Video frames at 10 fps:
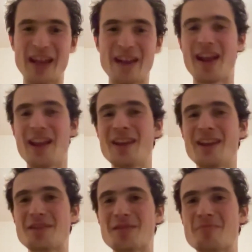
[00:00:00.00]

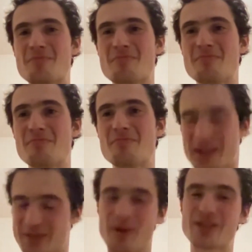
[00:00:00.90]
10A
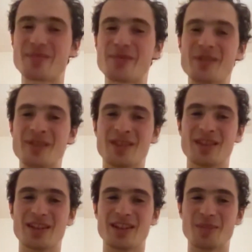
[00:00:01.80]
is possible,
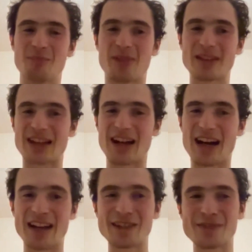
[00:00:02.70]

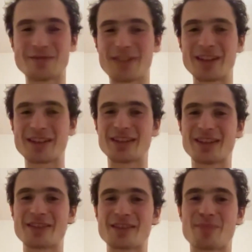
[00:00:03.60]
but I don't think
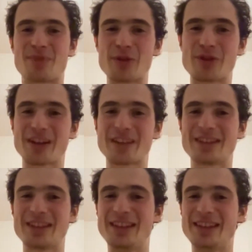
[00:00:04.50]
there is a
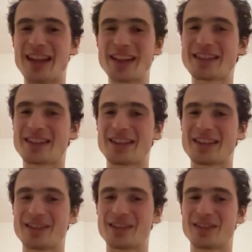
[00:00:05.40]
project yet.
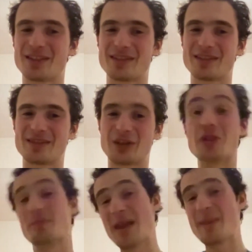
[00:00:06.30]

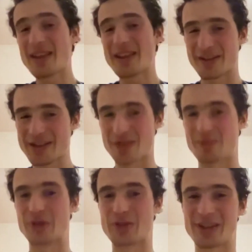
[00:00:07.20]
Or maybe there is
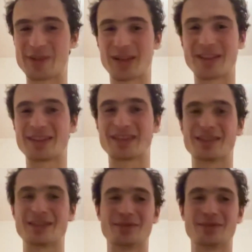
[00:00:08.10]
a project, but